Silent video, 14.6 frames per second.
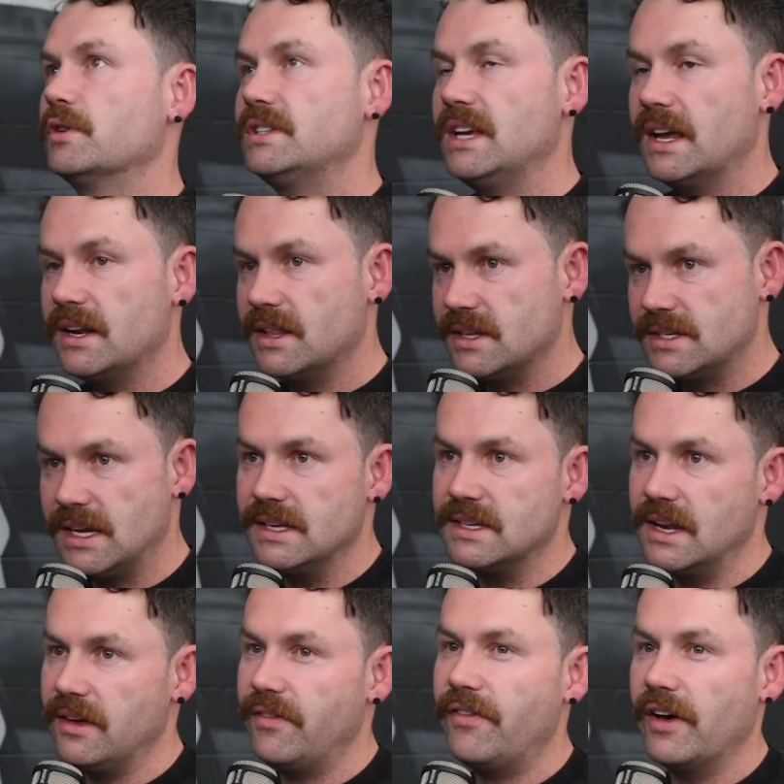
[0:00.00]
Towards the end of the
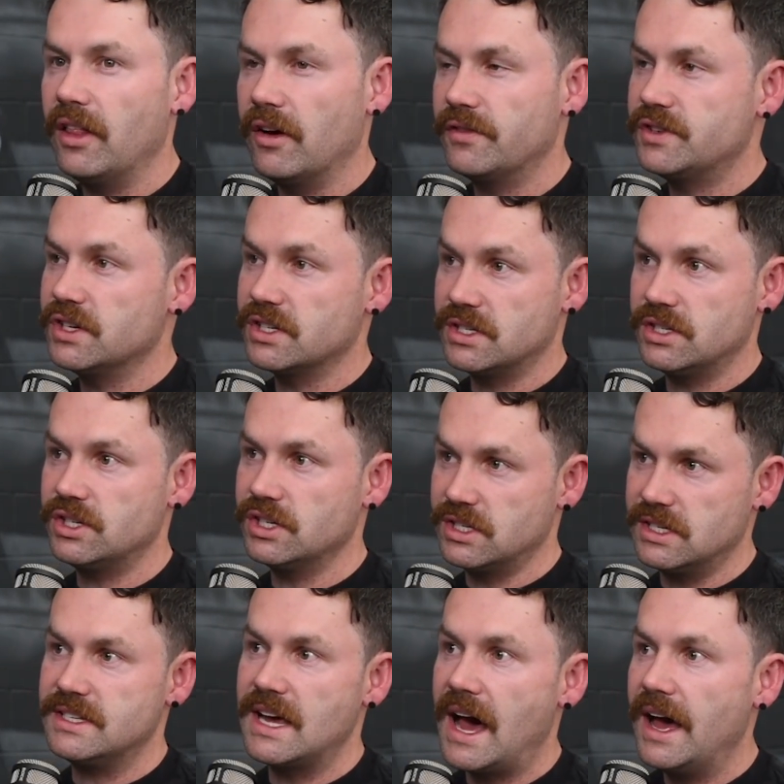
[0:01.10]
season, he fell off just
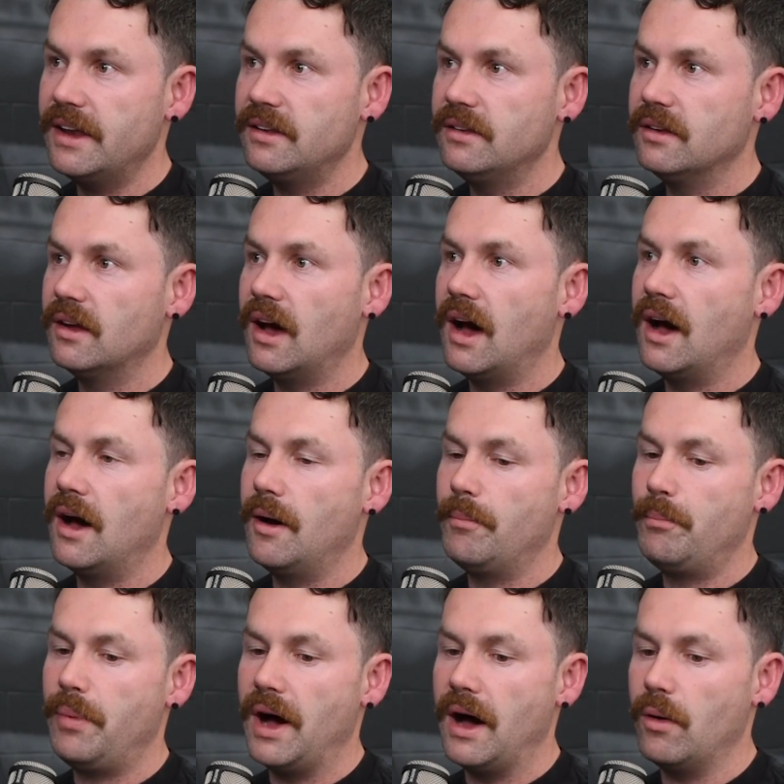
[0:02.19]
a tad.
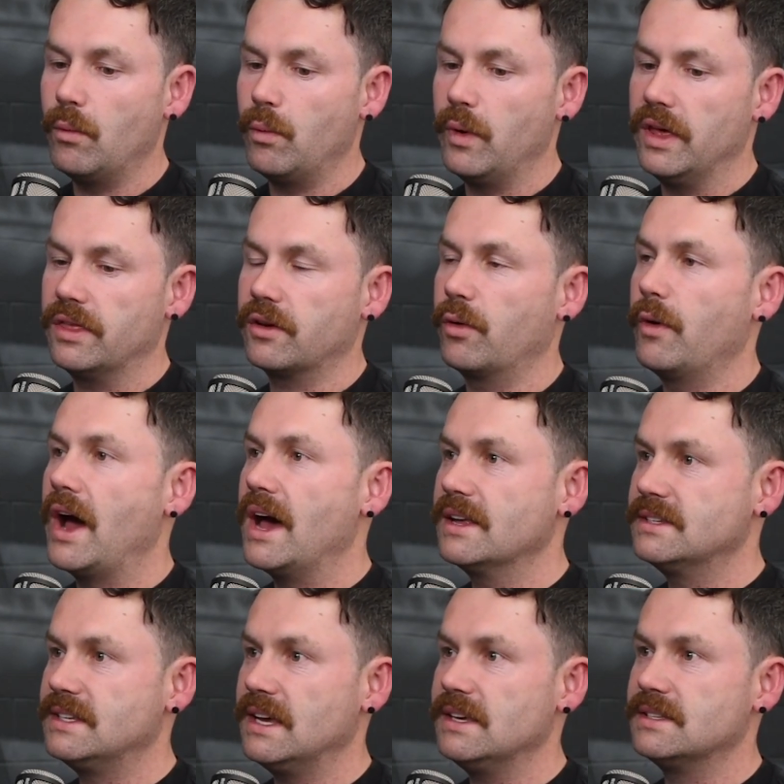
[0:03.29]
But with
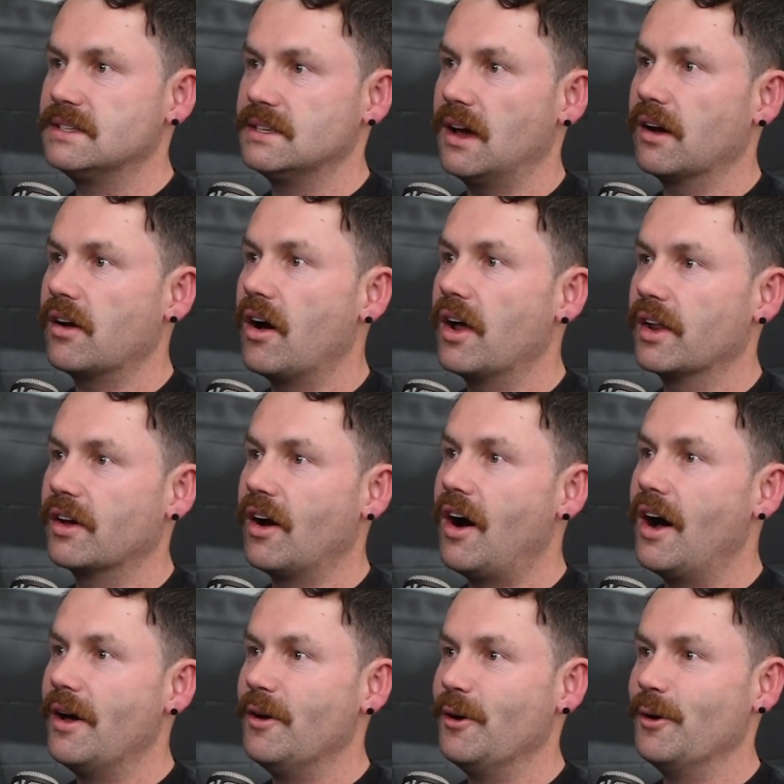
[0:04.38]
Carraz, he's a kind of
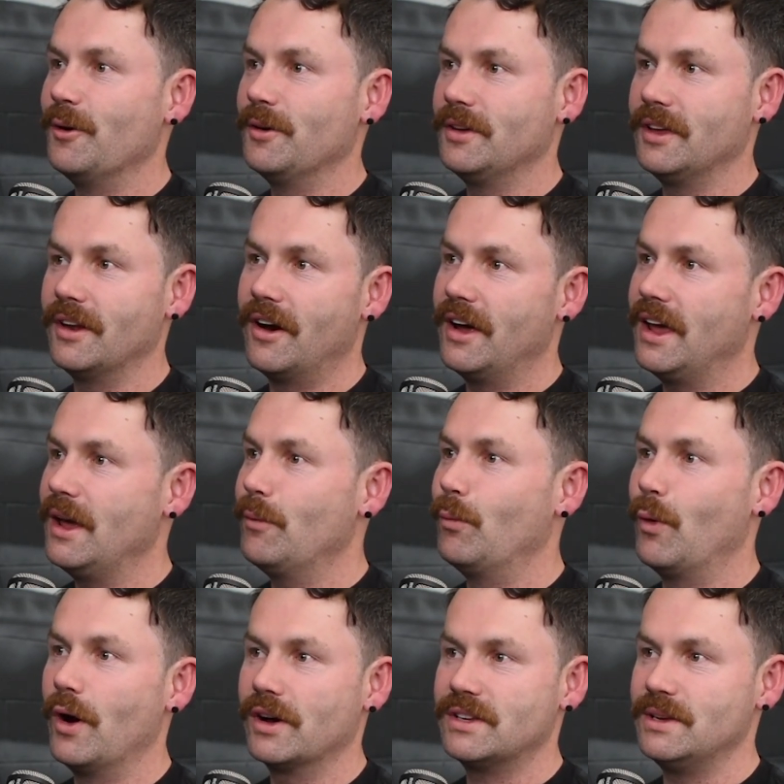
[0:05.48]
guy who, he
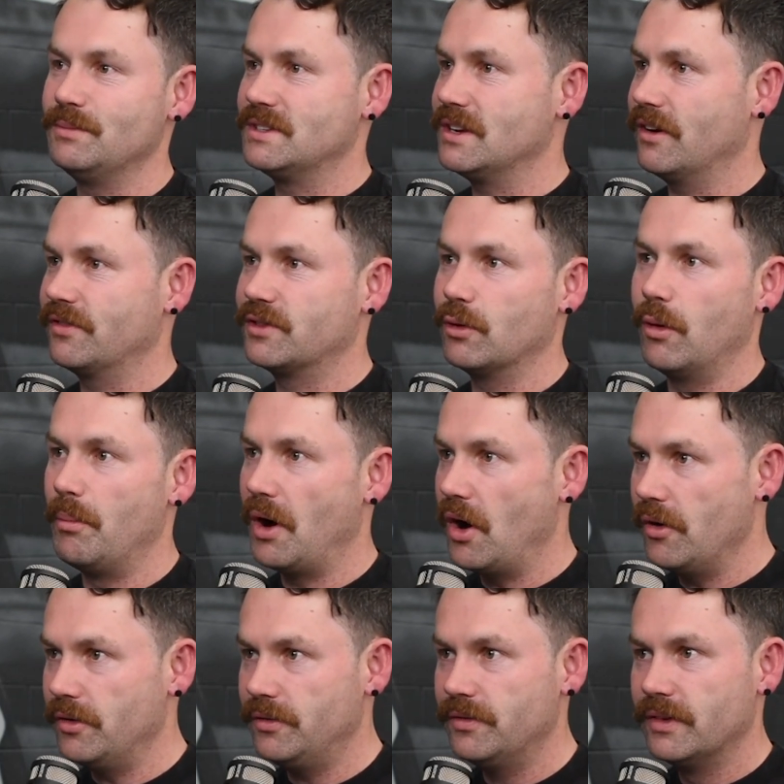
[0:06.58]
works himself to a
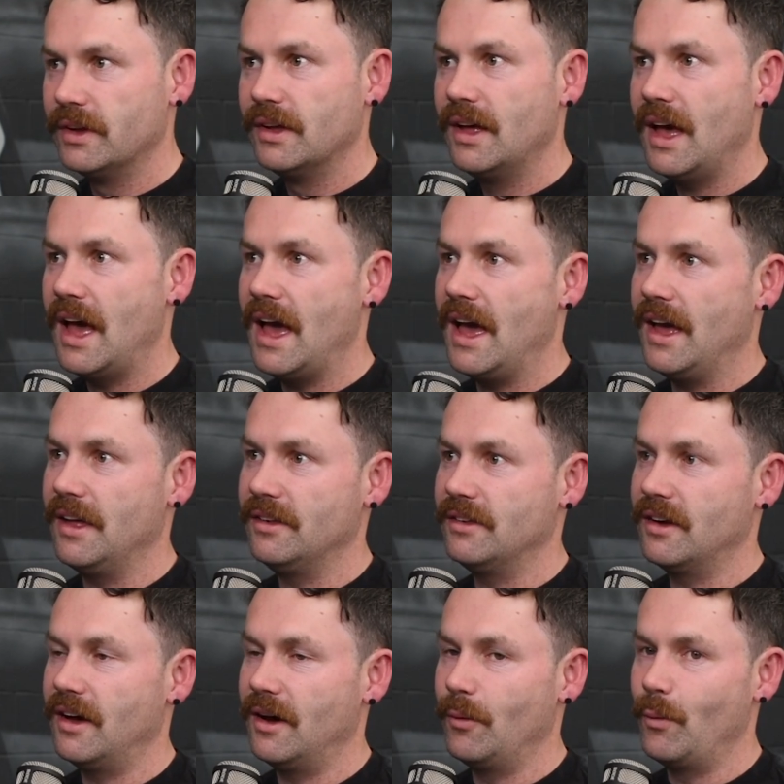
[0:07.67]
bone. And
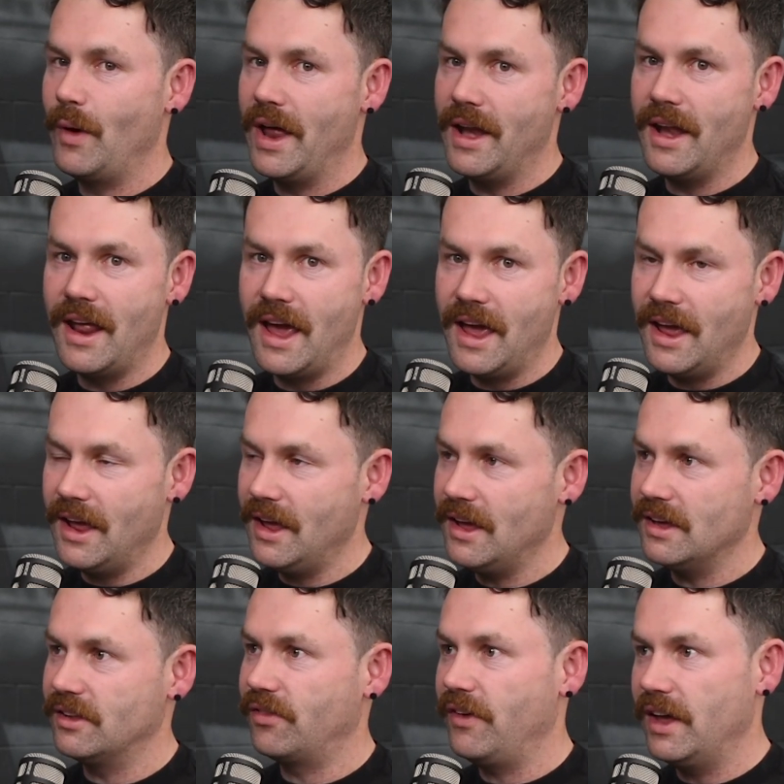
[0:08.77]
when he
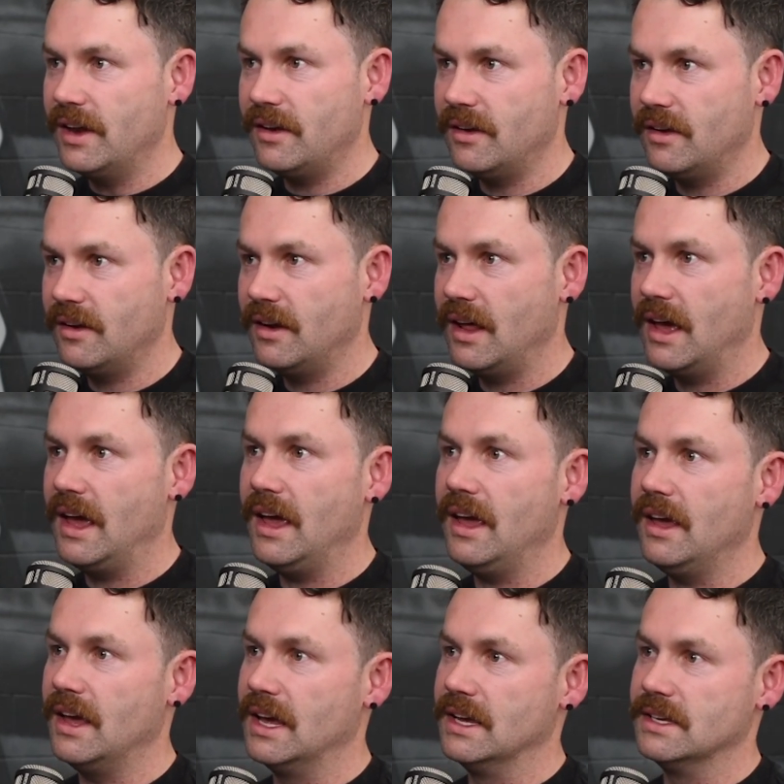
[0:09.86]
is fit,
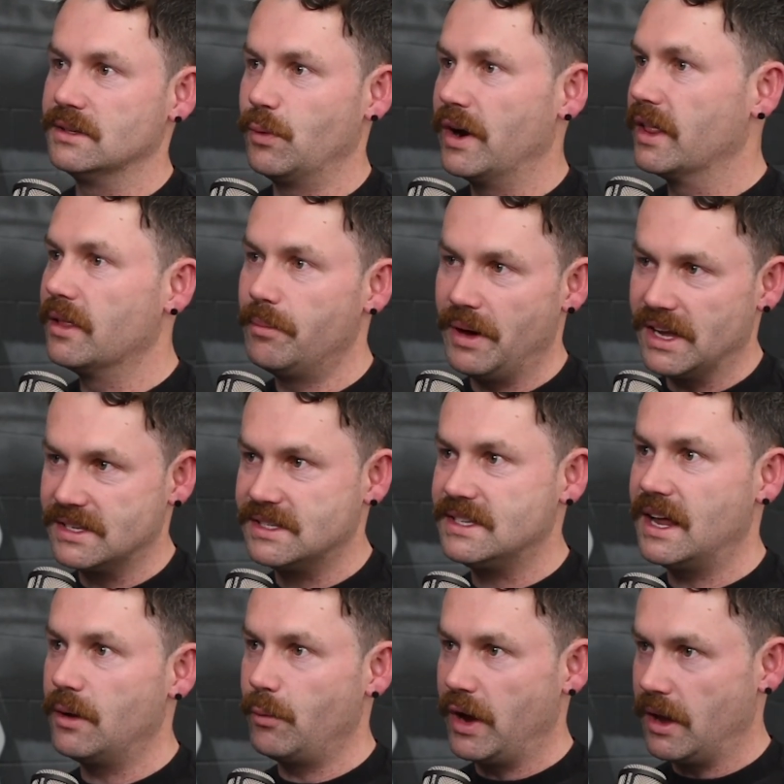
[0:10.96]
he is one of the best
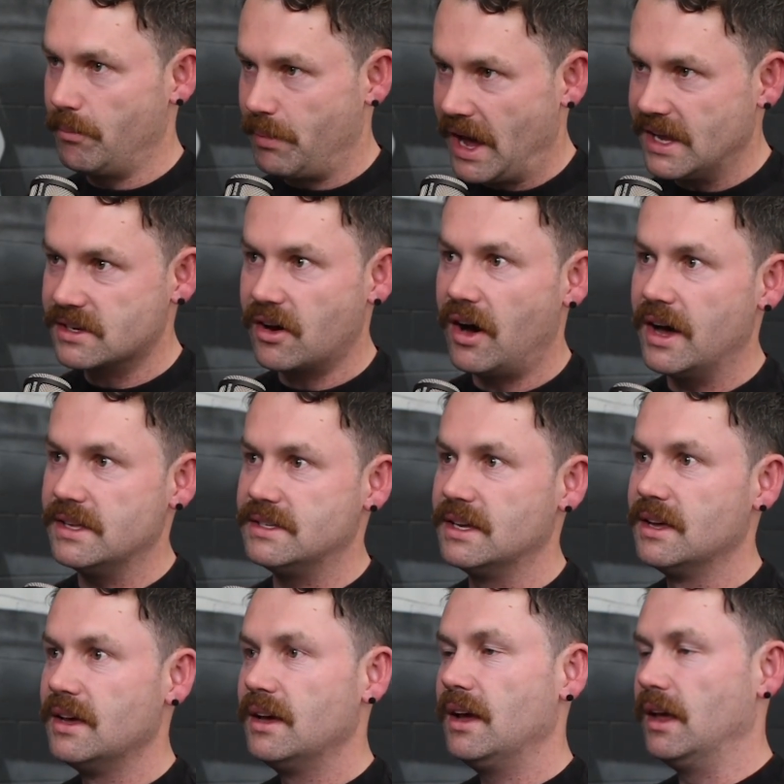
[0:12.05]
centre wing base guys
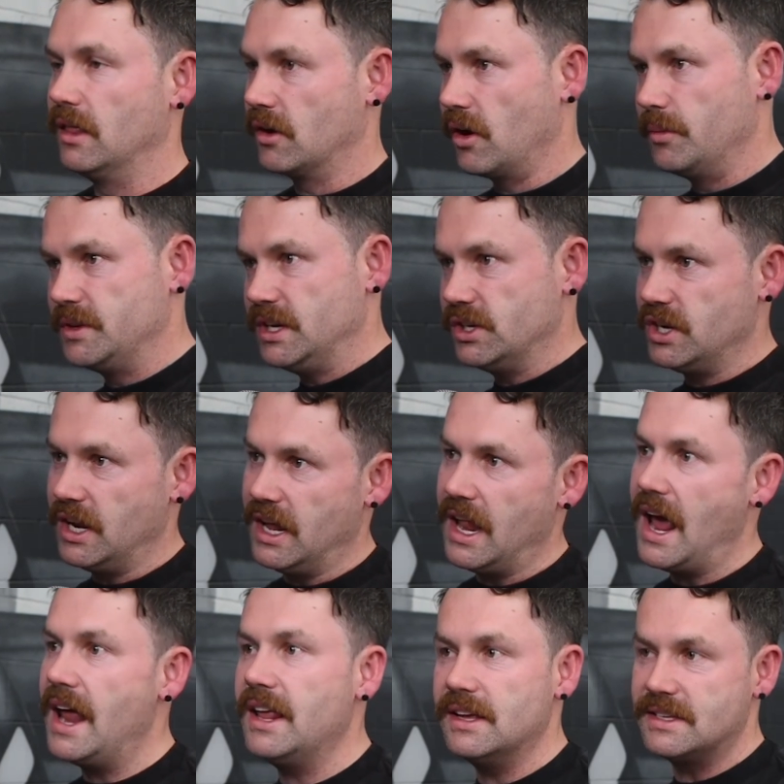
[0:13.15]
in the competition. And
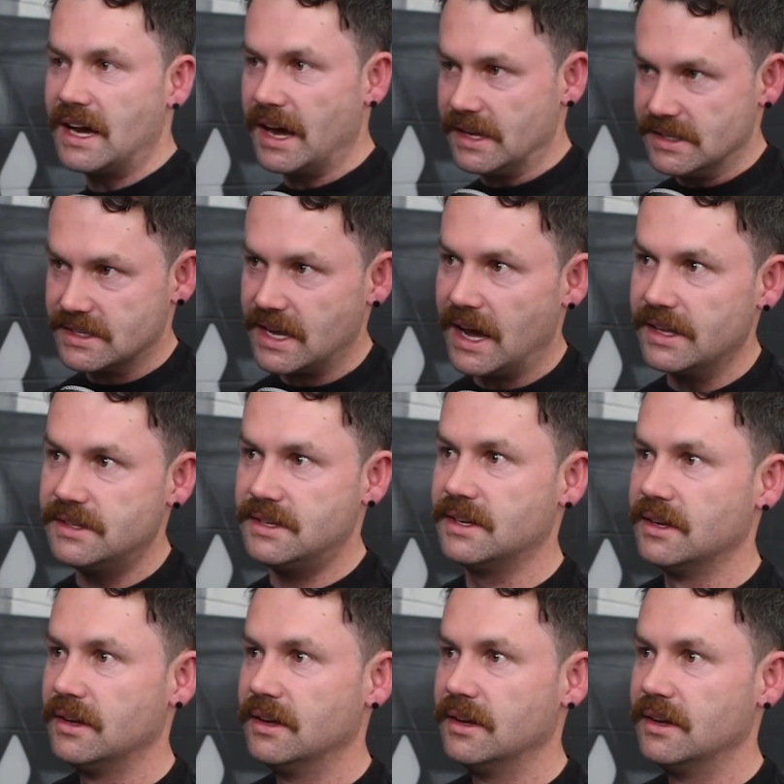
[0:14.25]
any attacking stats,